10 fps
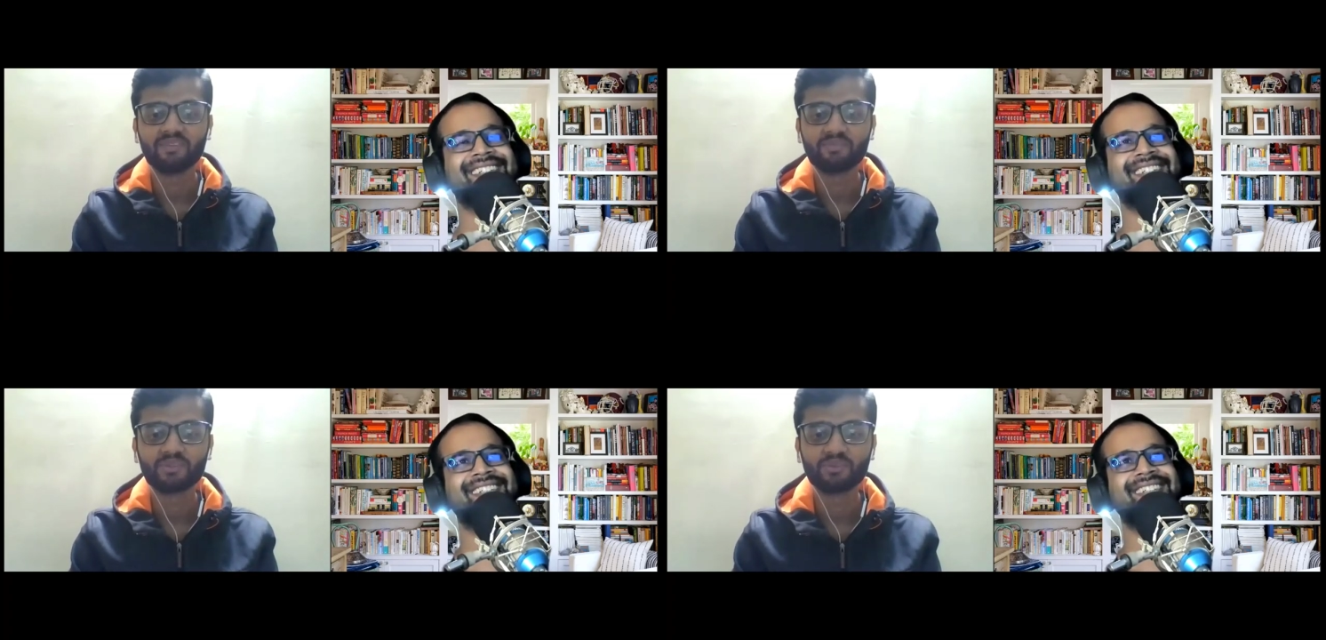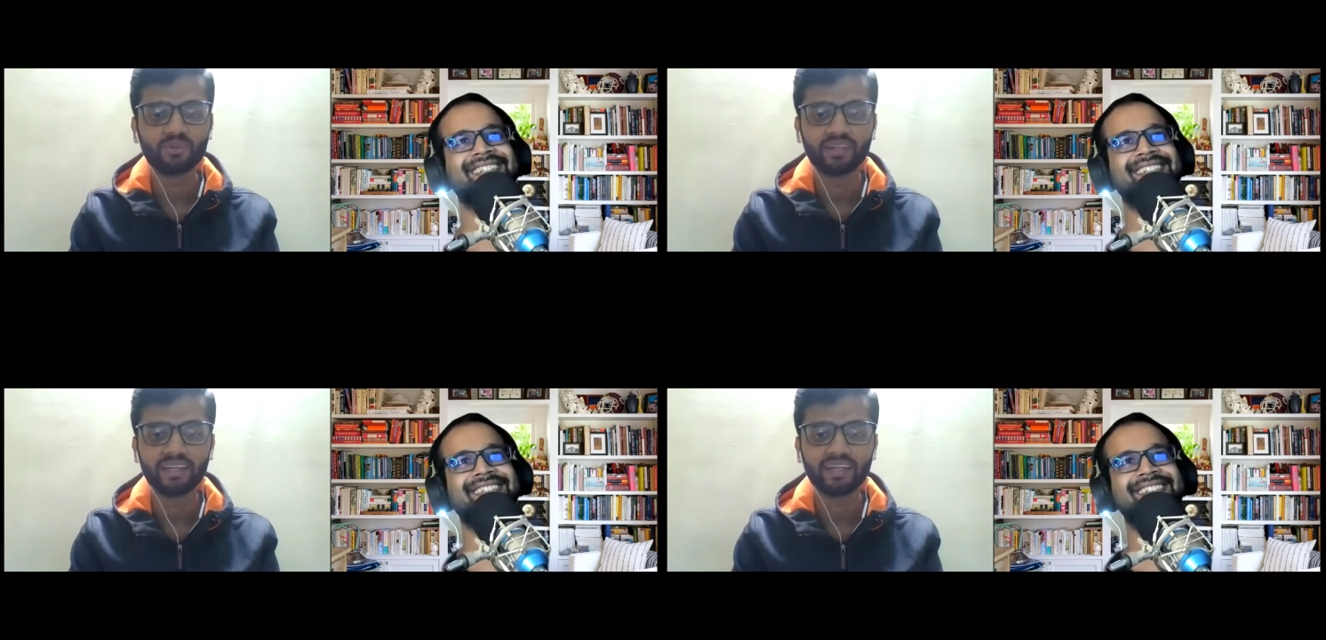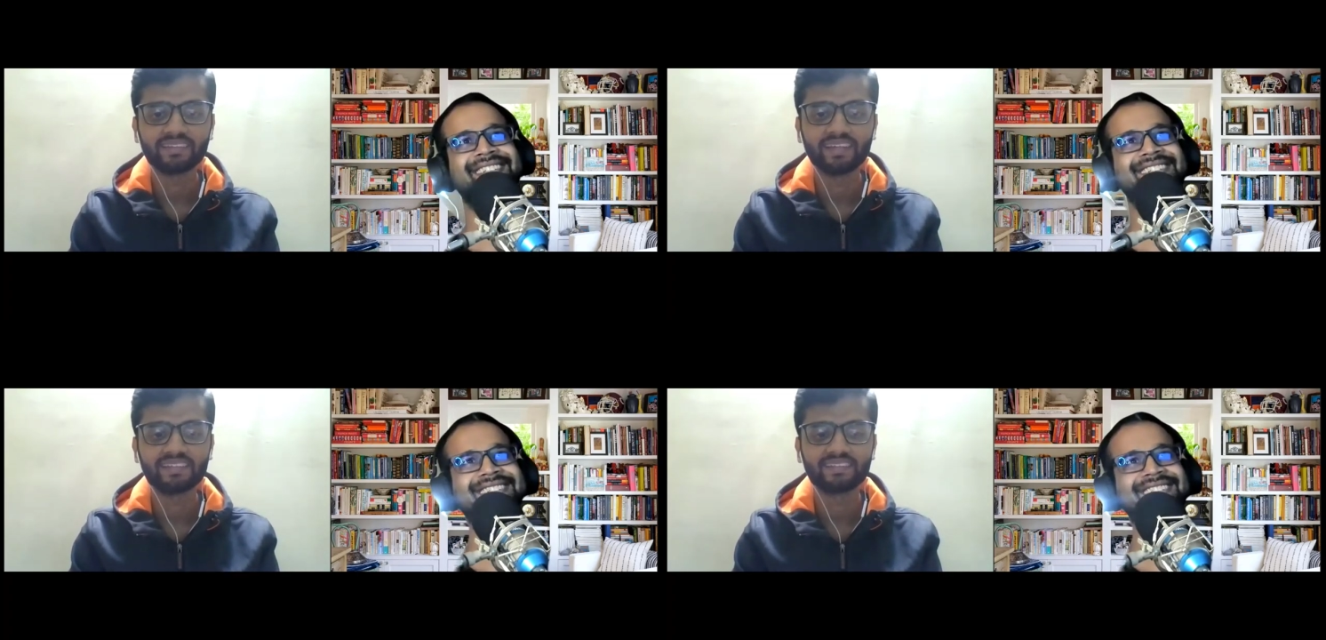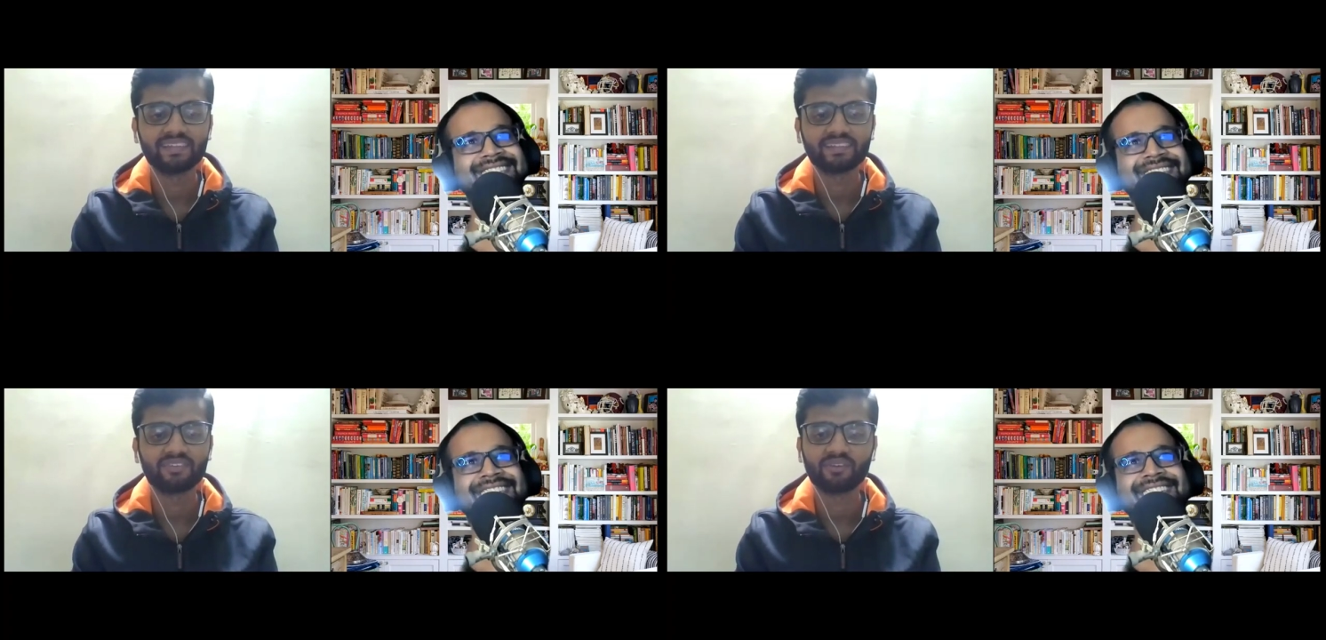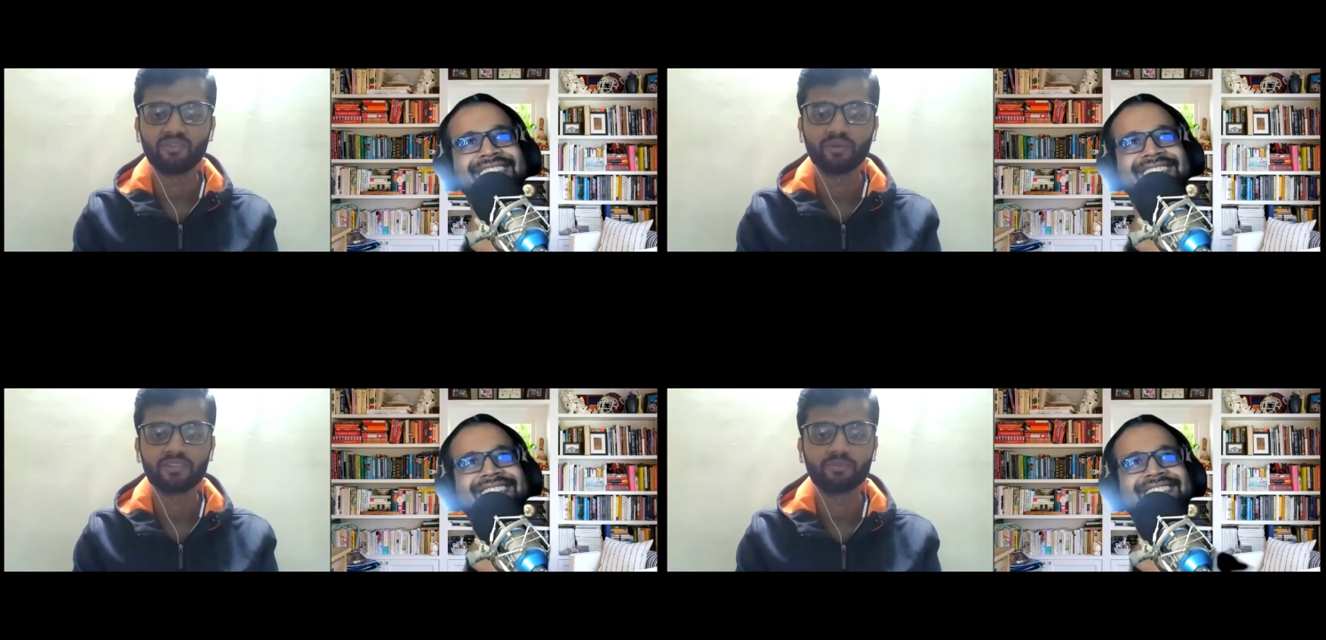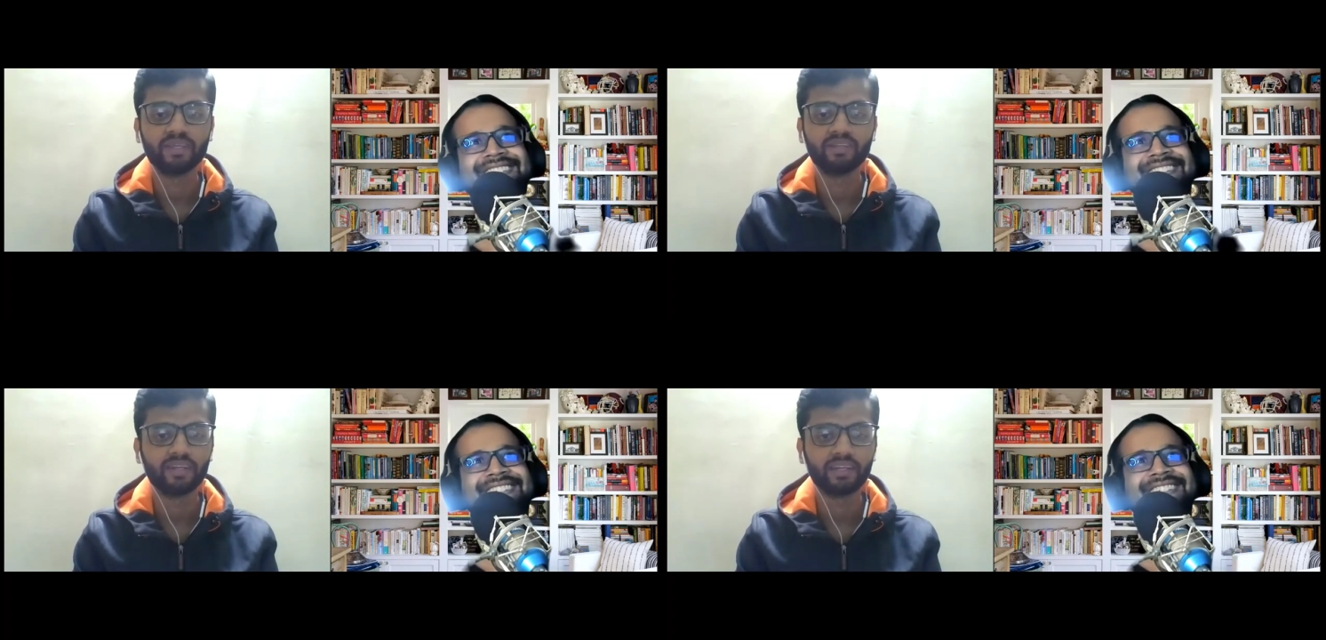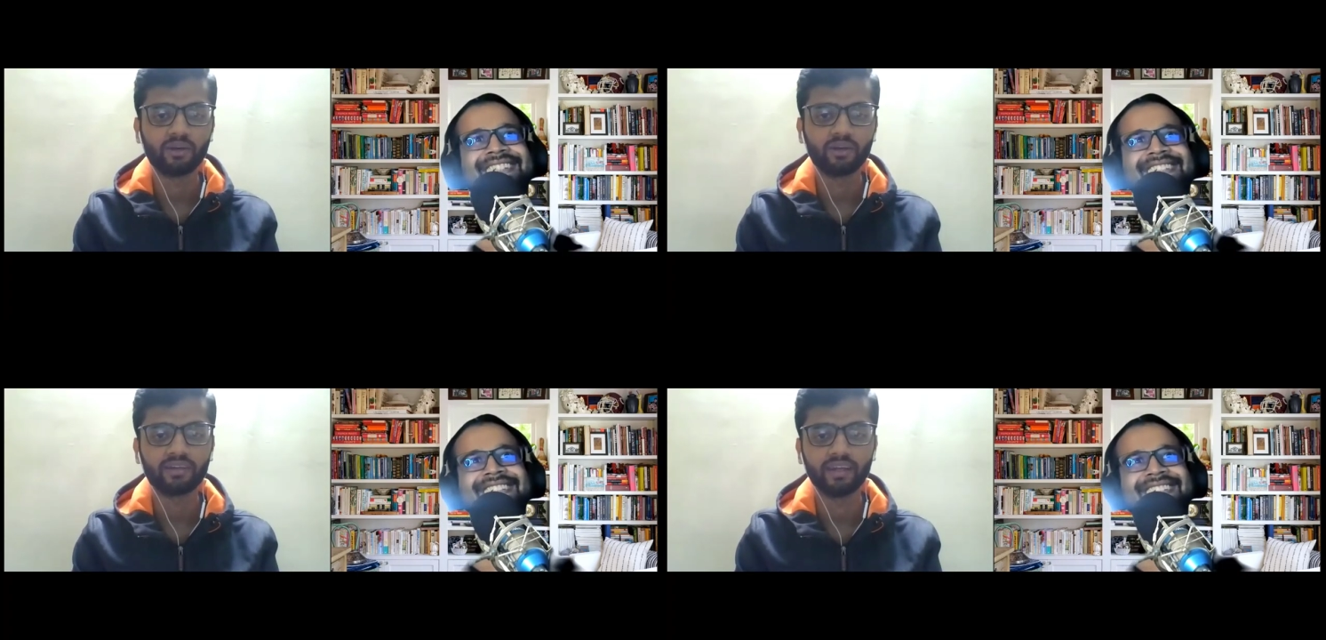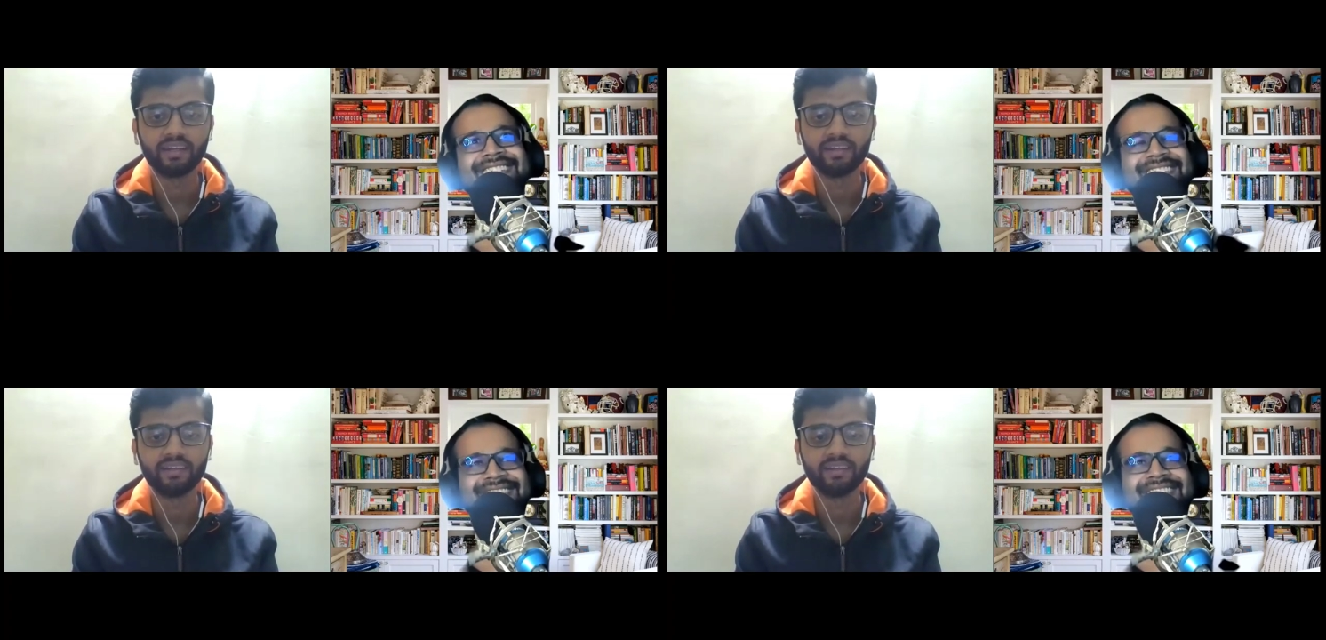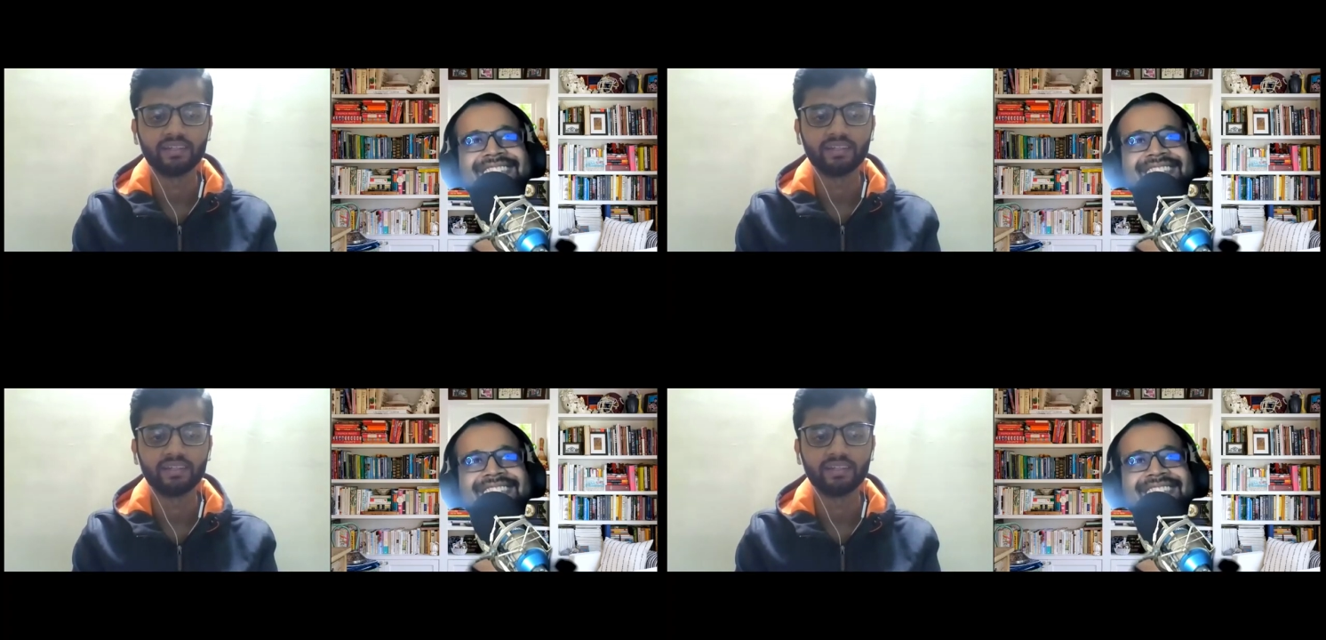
Speaker 1: comes to data science, things have always been very hot, and